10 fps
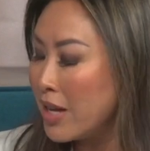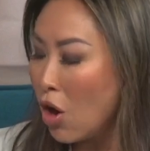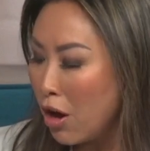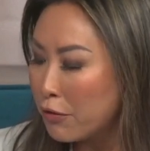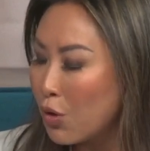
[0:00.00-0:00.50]
an
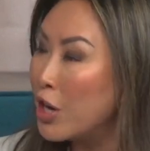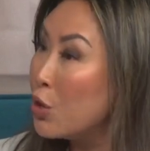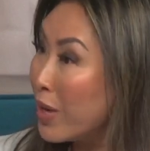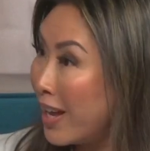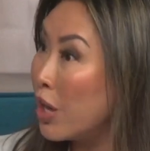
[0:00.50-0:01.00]
offer and
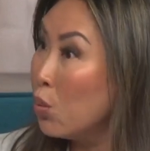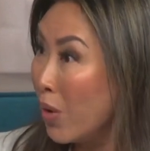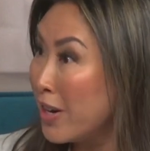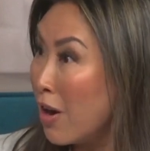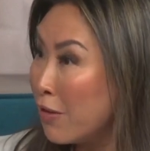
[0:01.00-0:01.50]
you can
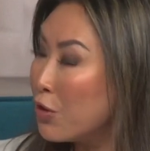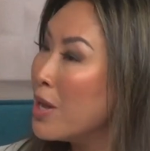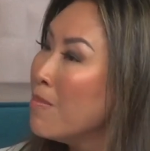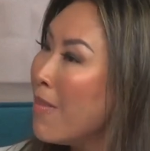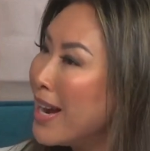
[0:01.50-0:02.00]
win an offer,
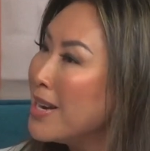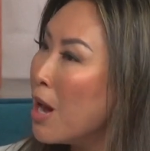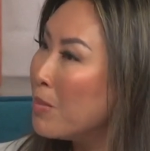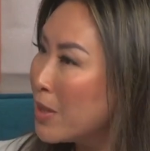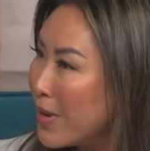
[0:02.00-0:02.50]
it might
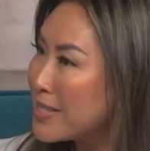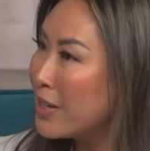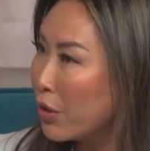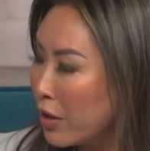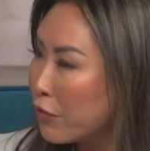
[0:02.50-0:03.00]
not be the best
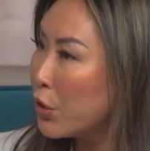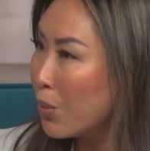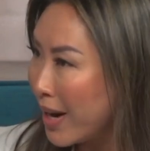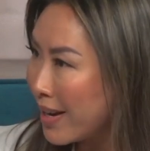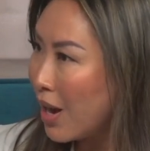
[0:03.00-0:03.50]
scenario for you
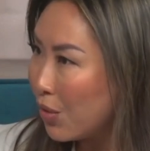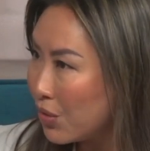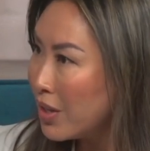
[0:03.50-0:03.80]
right now.